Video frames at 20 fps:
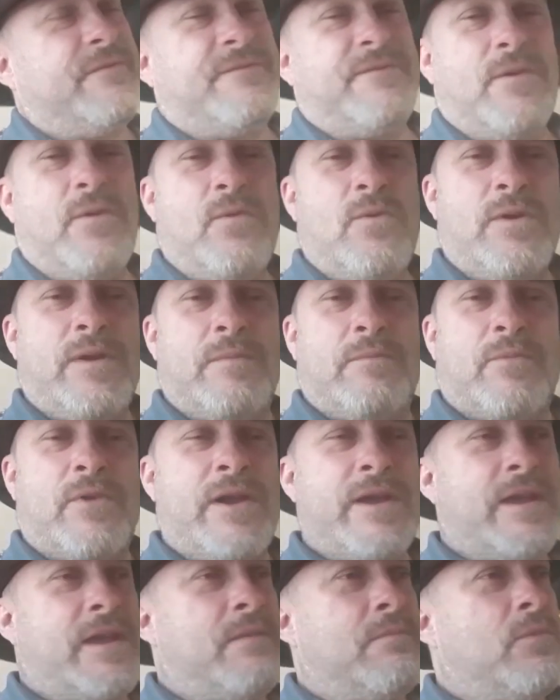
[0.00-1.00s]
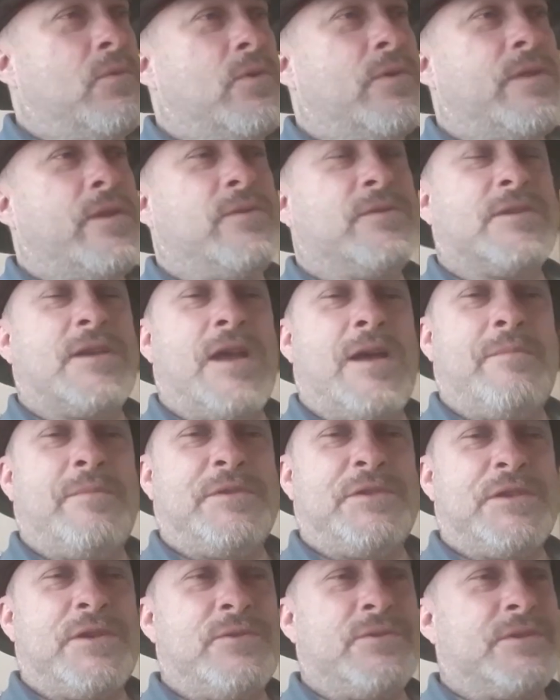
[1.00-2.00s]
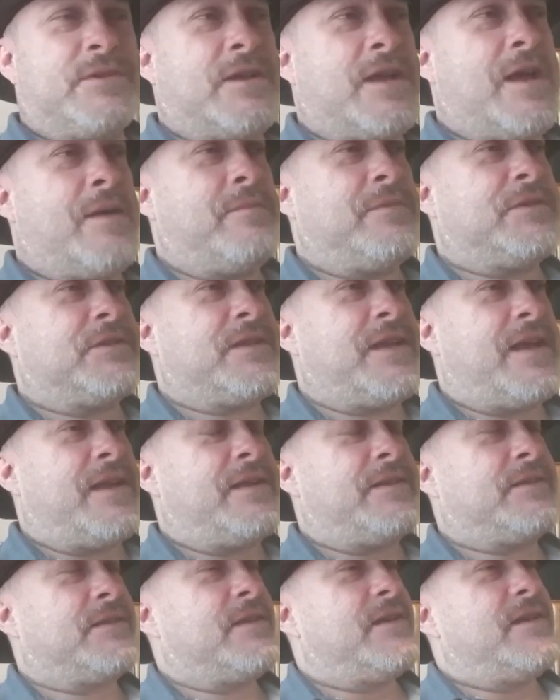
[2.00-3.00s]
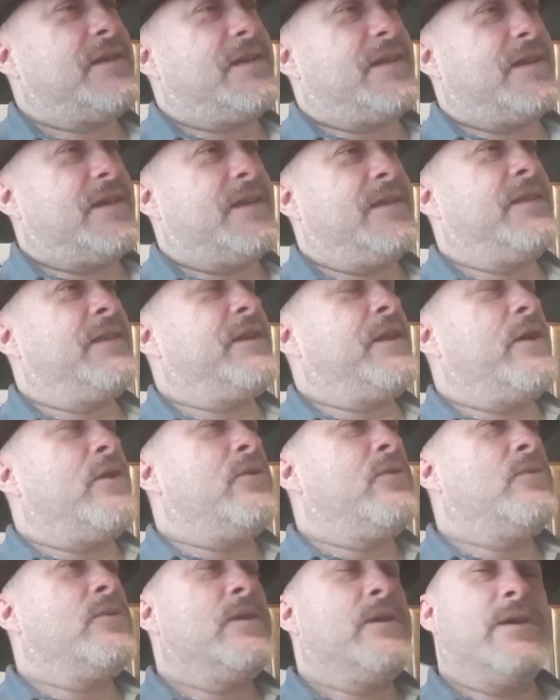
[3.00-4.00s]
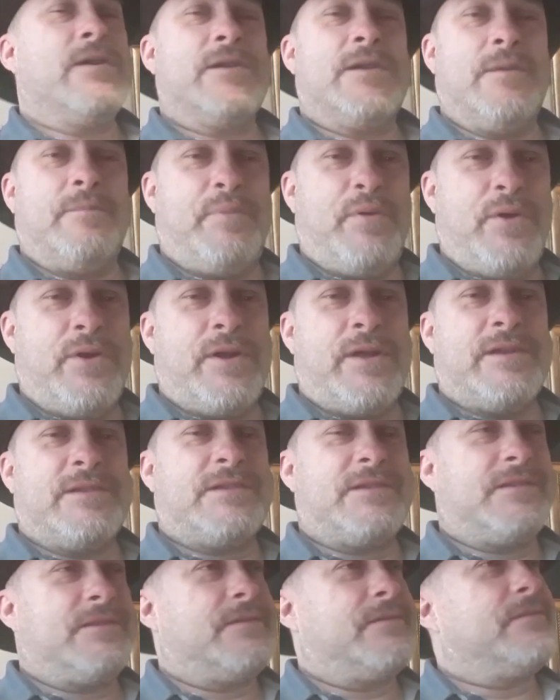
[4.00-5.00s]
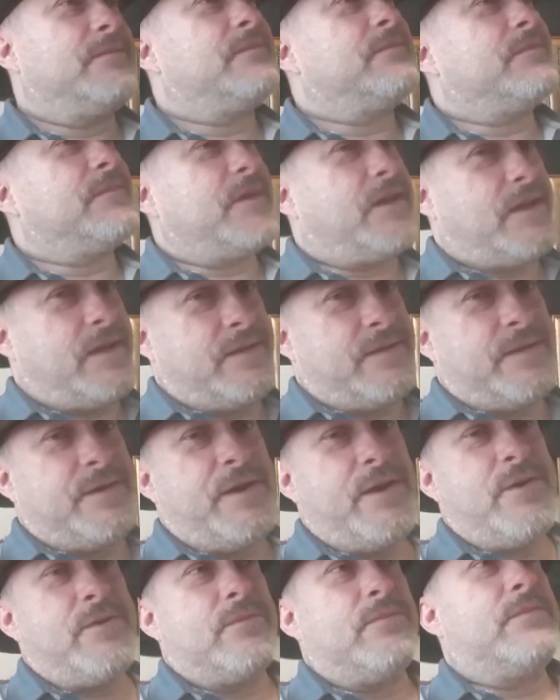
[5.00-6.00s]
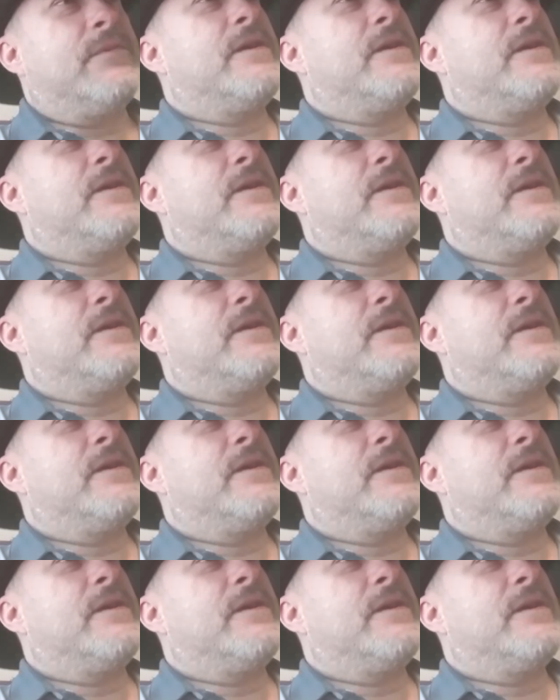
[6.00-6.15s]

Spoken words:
forward and bring in more of those common Joes and common Sallies in the know to put us in the know.